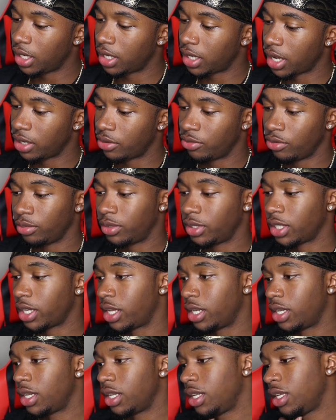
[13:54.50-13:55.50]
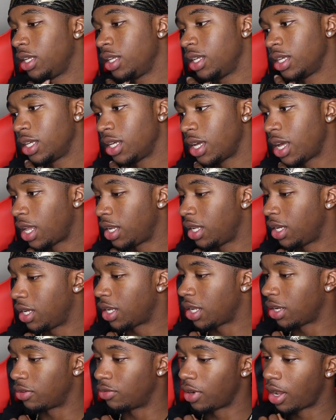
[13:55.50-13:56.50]
love that group chat. I
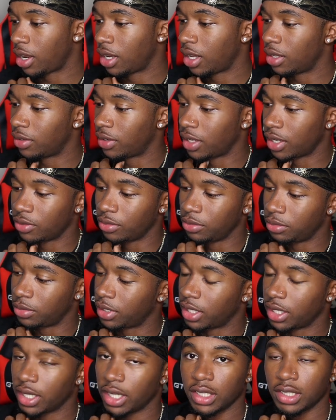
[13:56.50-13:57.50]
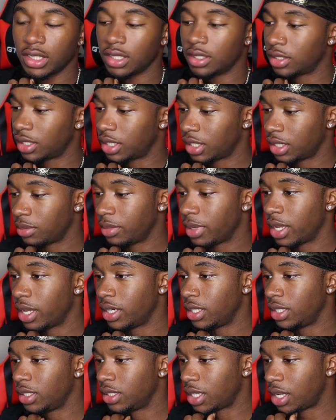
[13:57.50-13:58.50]
love that group. I love that group chat. That y'all got the
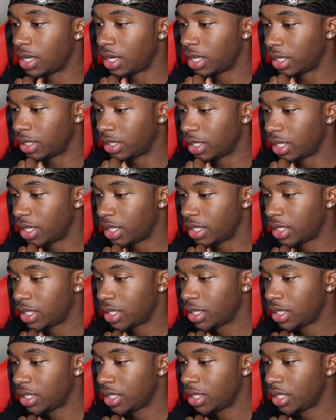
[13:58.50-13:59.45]
baddies. I like that.